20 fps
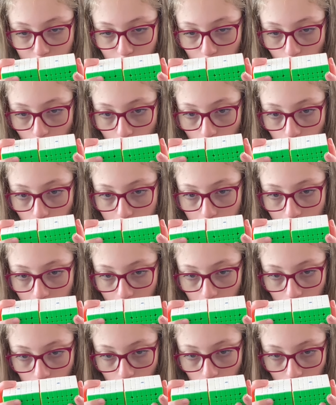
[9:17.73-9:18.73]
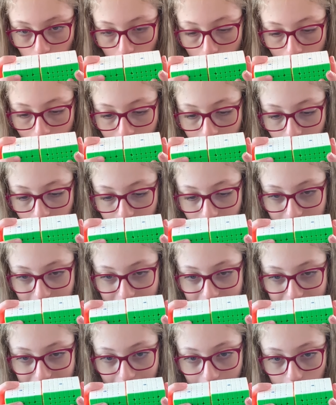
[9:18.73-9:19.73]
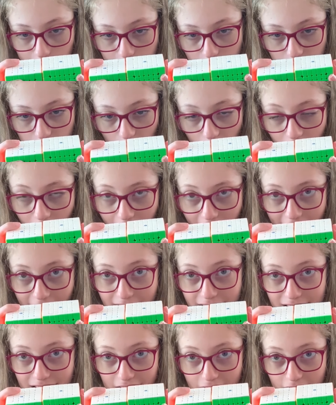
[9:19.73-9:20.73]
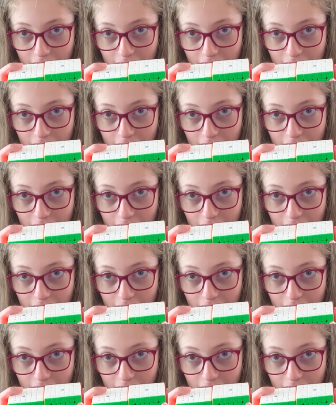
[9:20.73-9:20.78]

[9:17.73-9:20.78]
Oh my god, they're practically the same size.